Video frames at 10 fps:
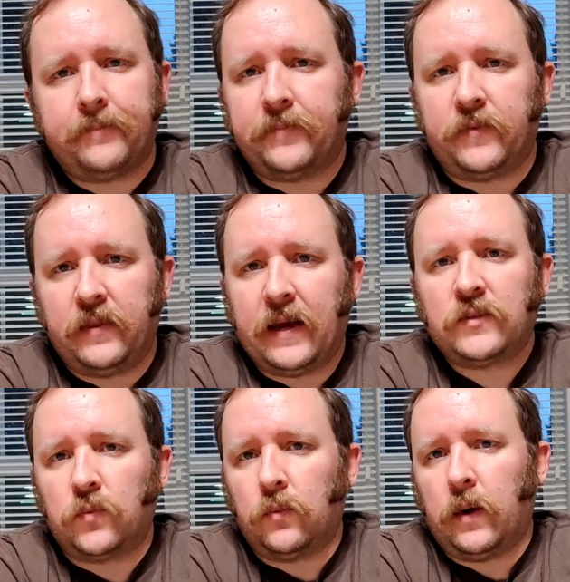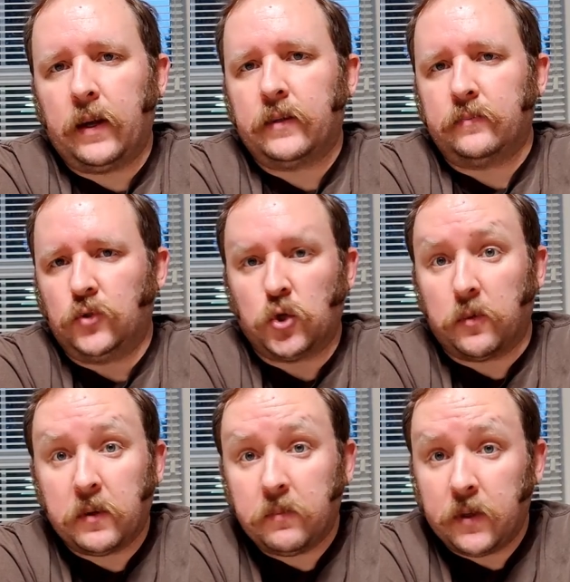That's what
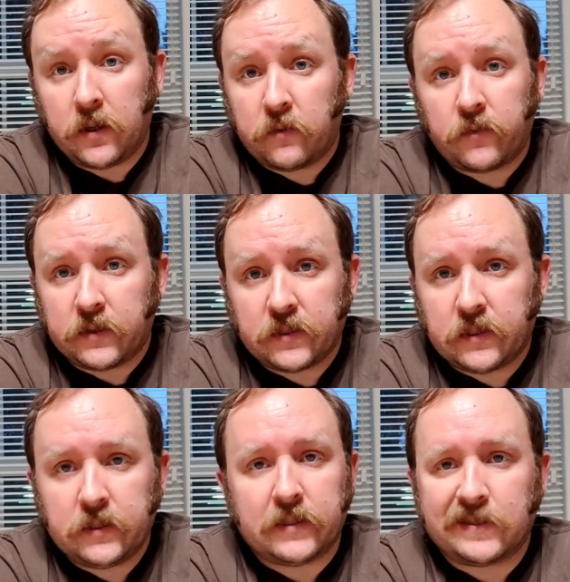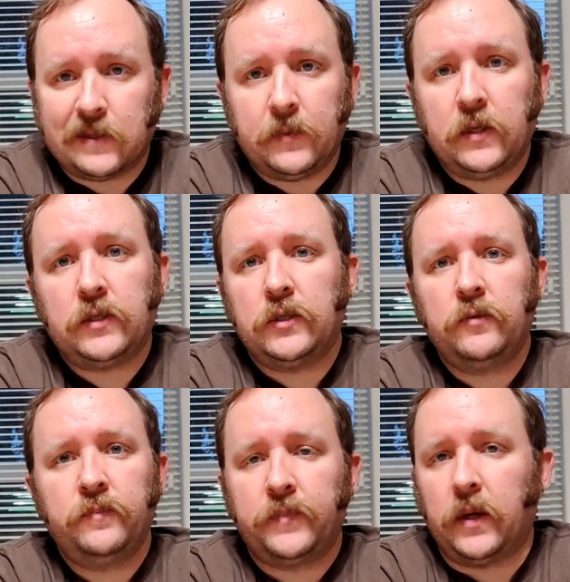German beer, for instance, is limited
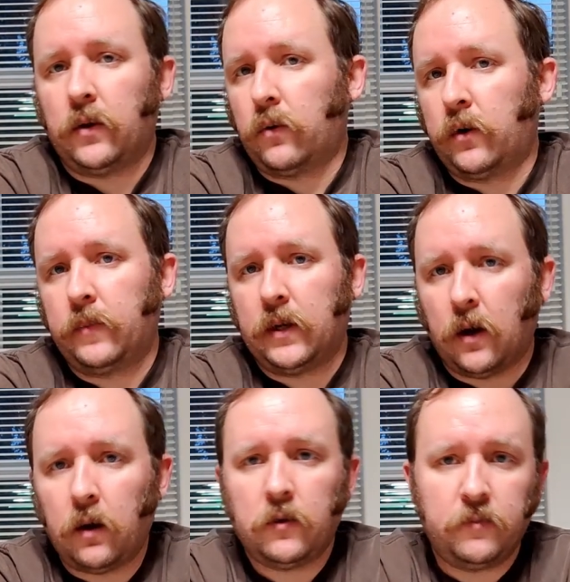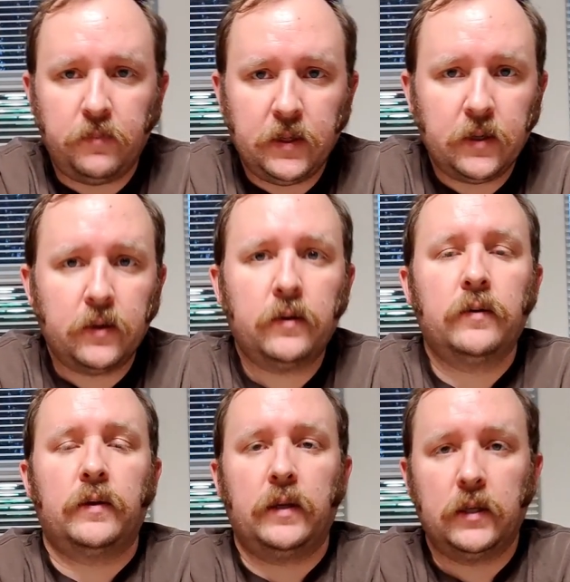to. In order to be called
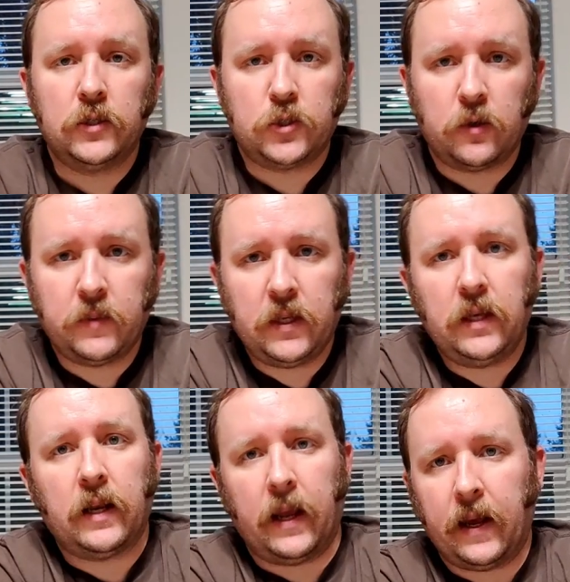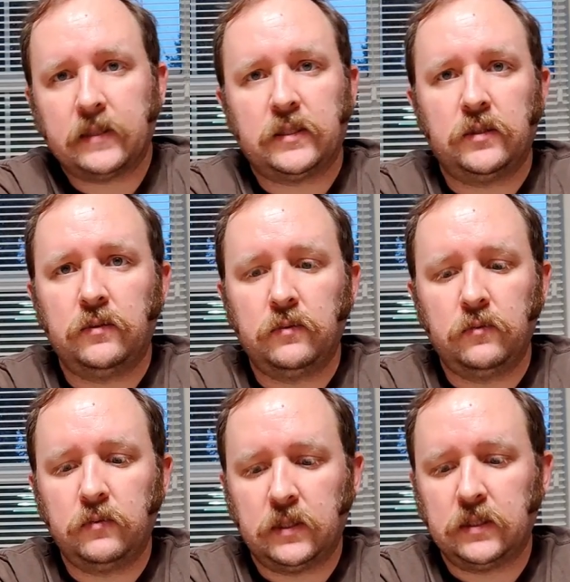beer in Germany, it has
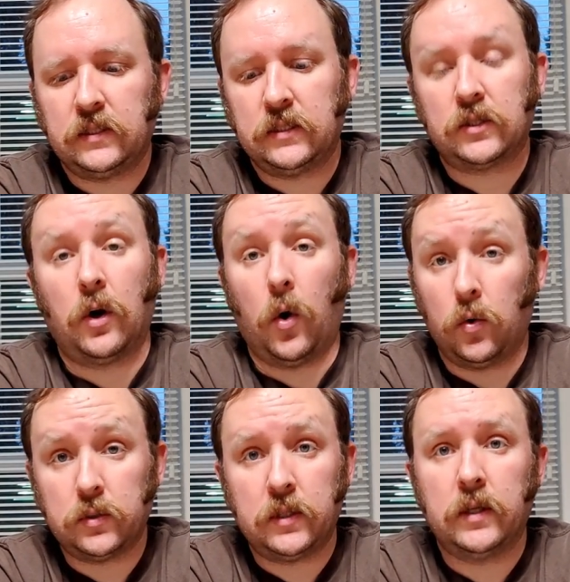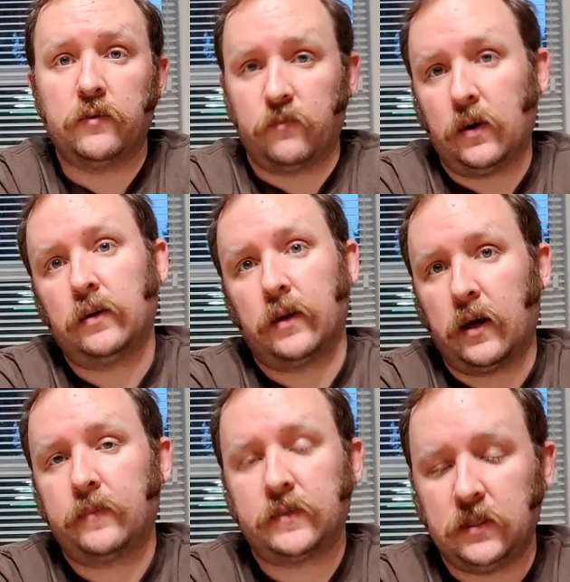to consist only of malt,
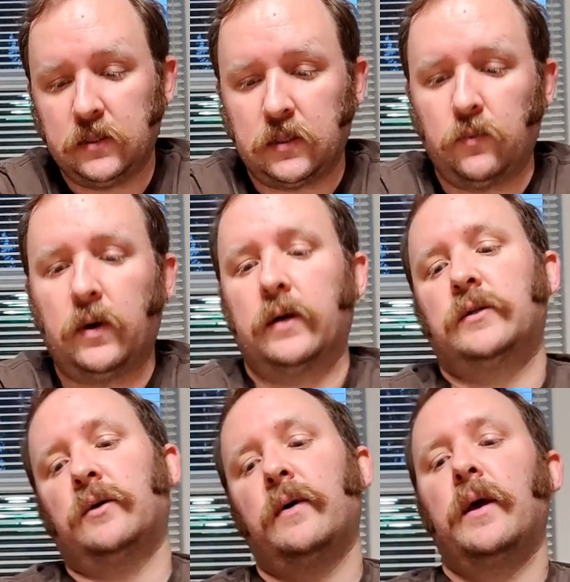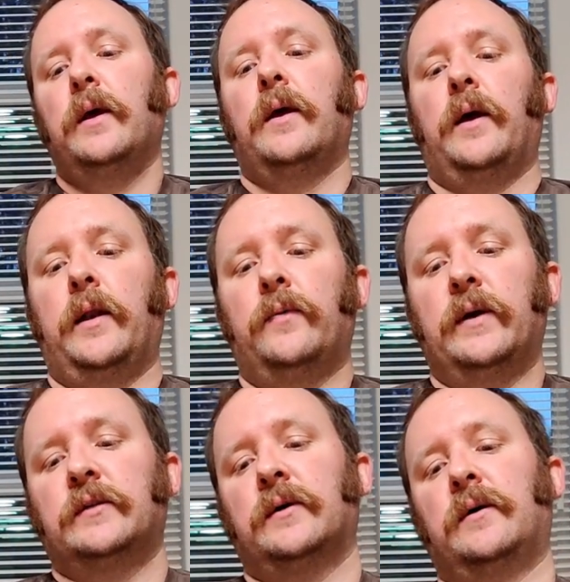hops, yeast, and water. So,
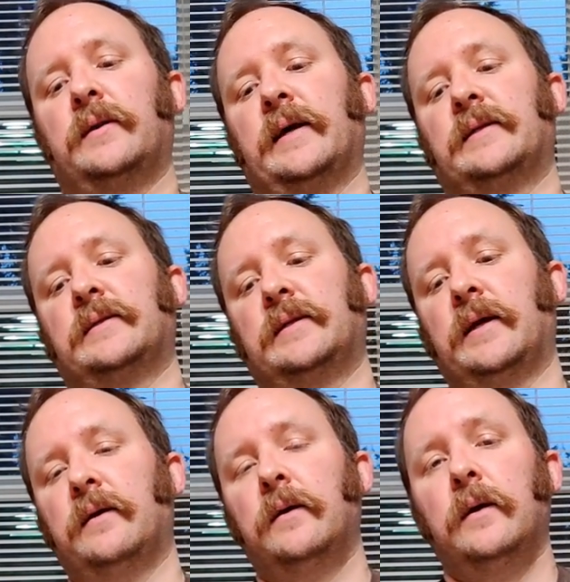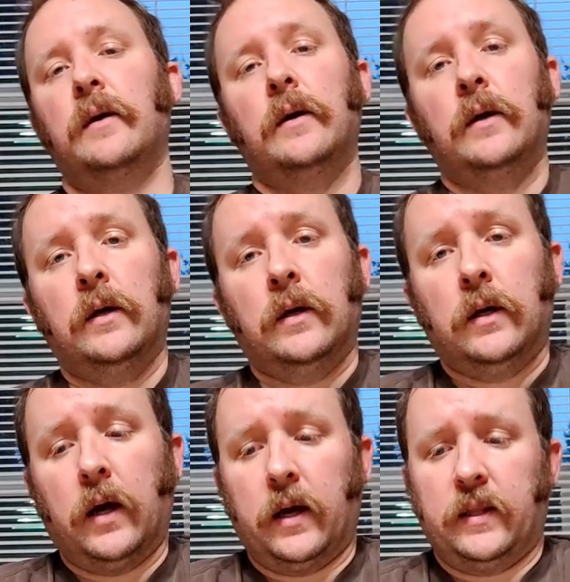anyways, all that to say,
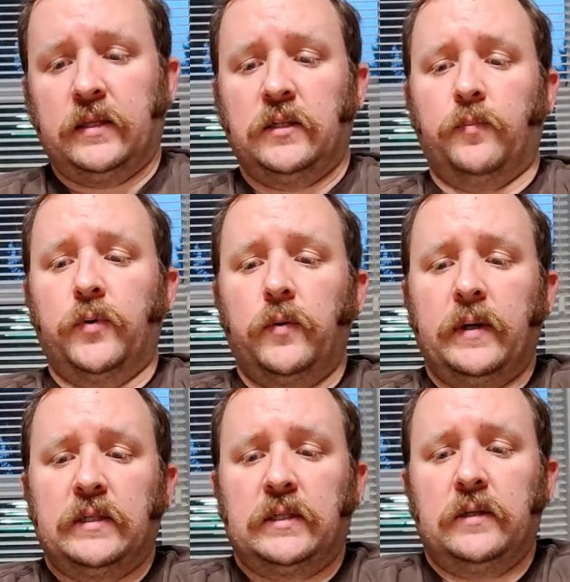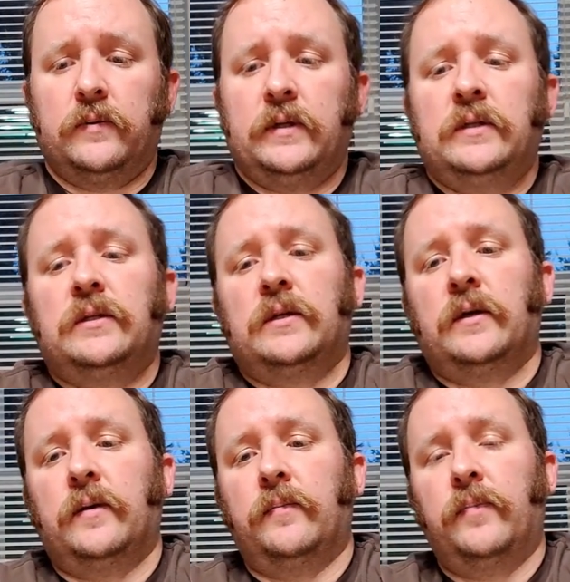this is a brewing series
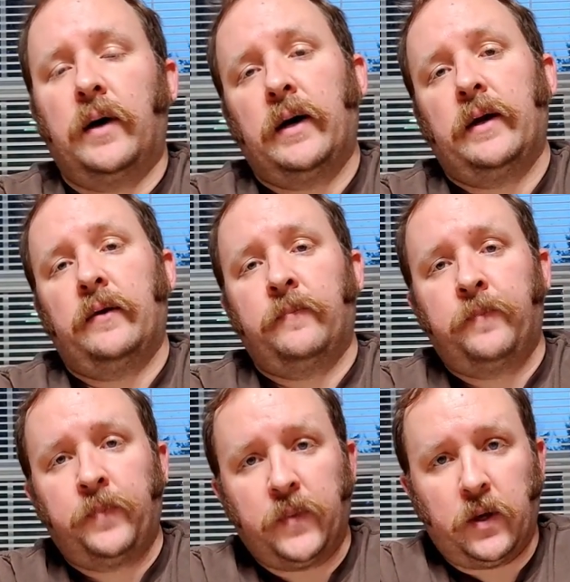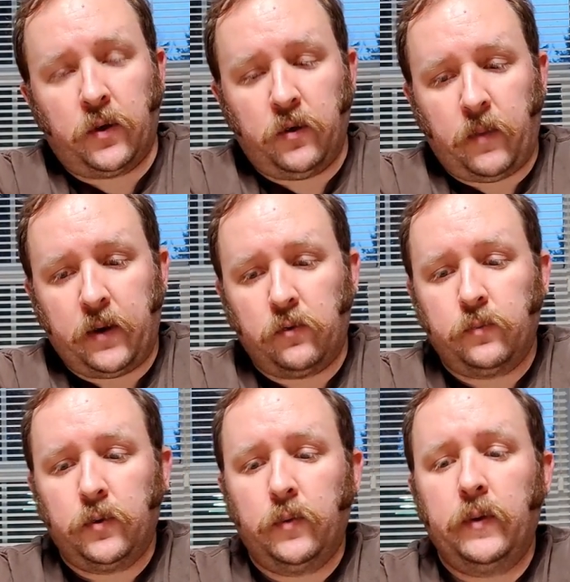by a good
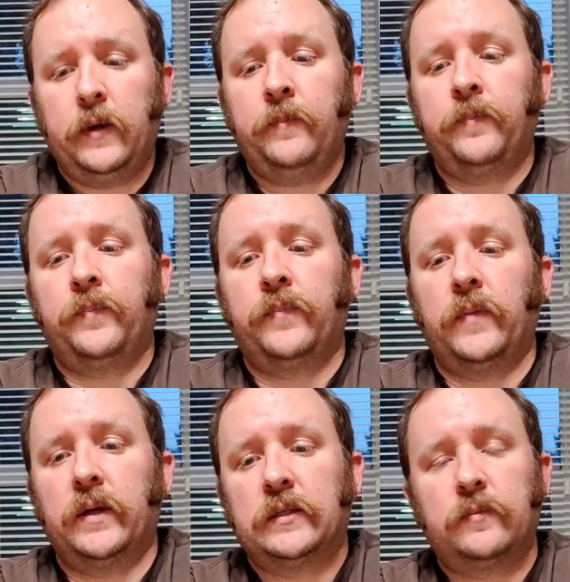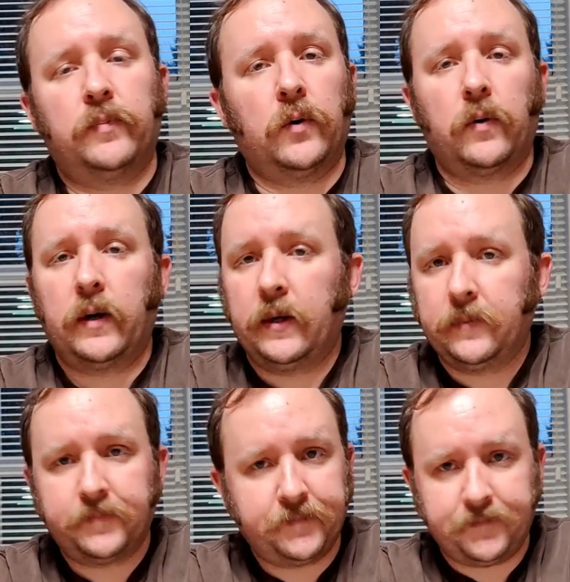microbrewery
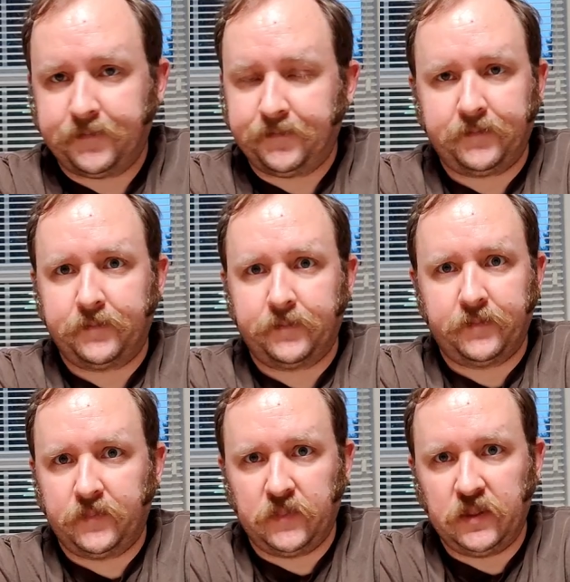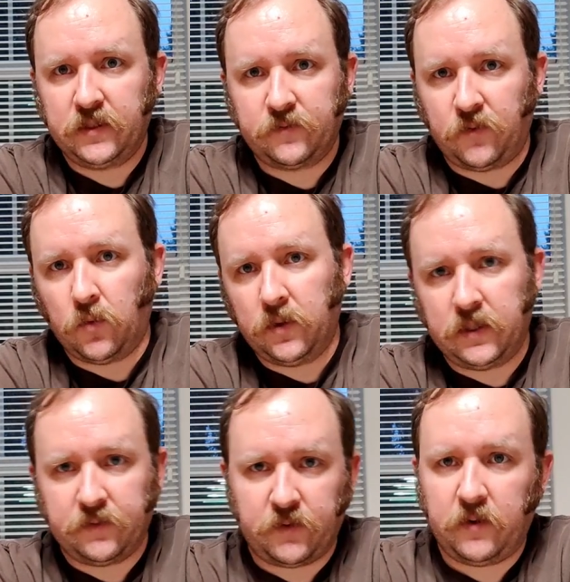exploring these 4
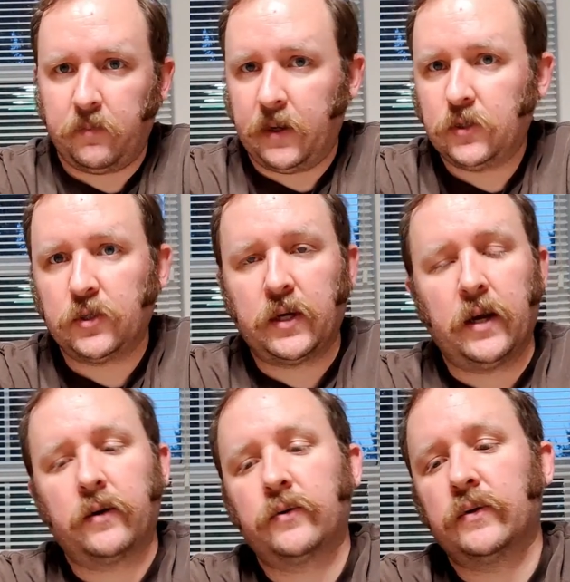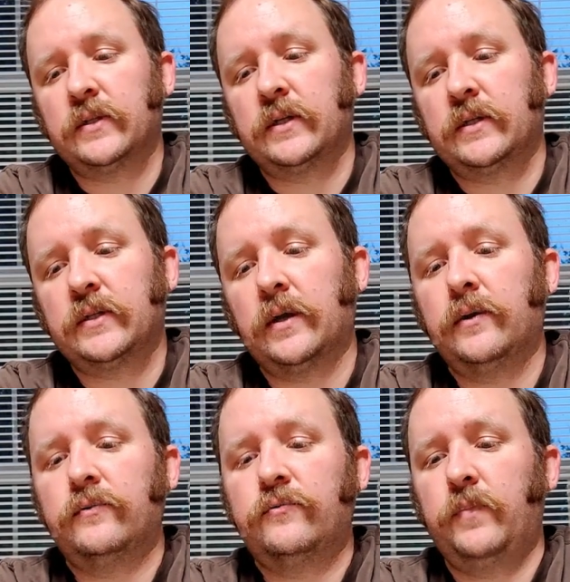different major characteristics
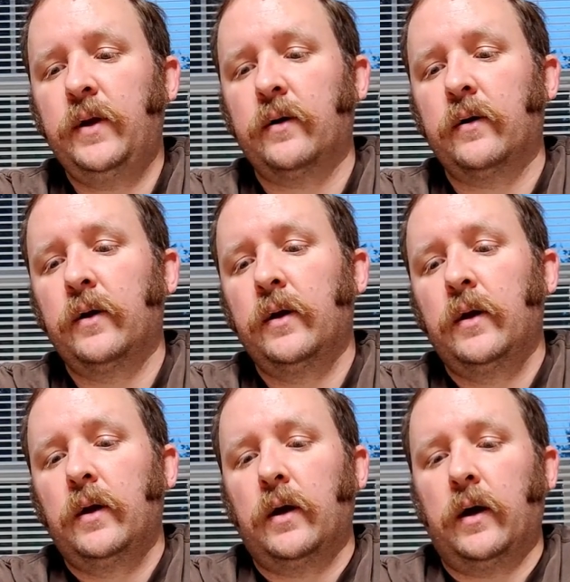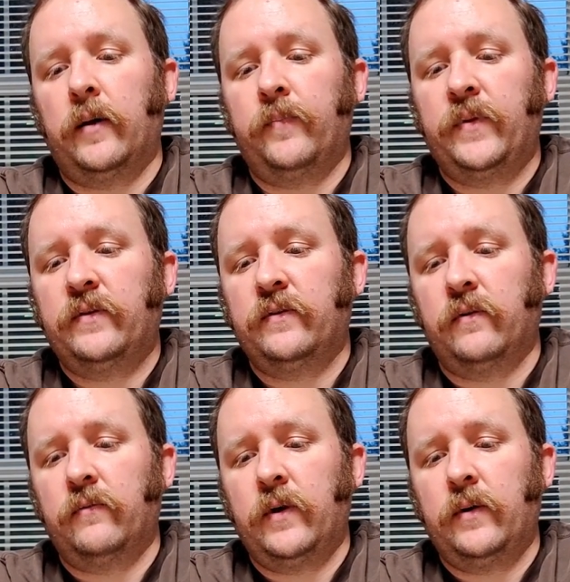of beer. This is
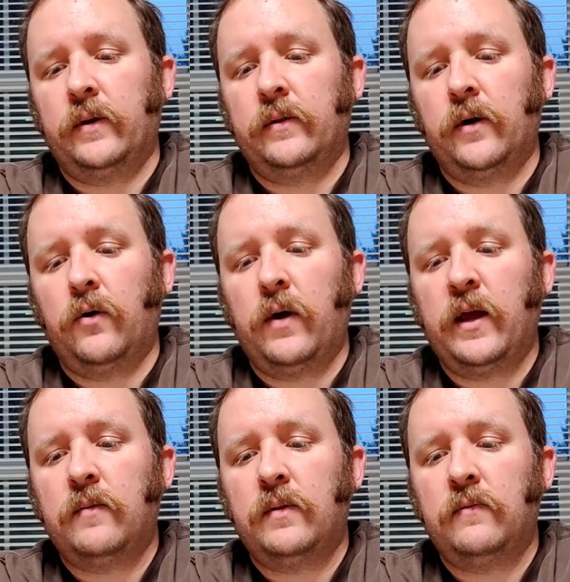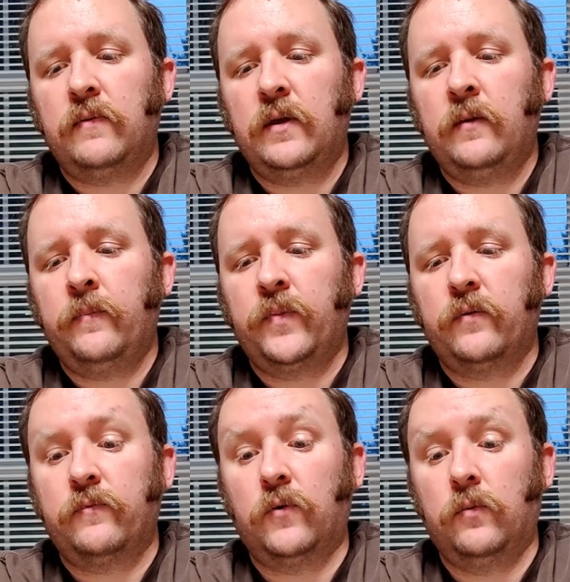a very low ABV,
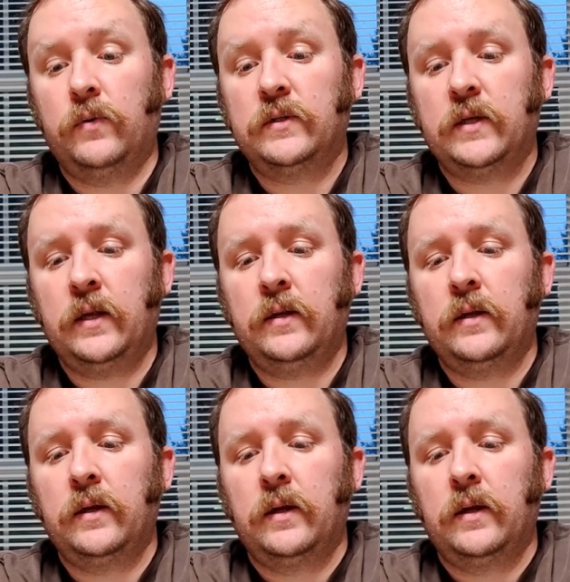4%.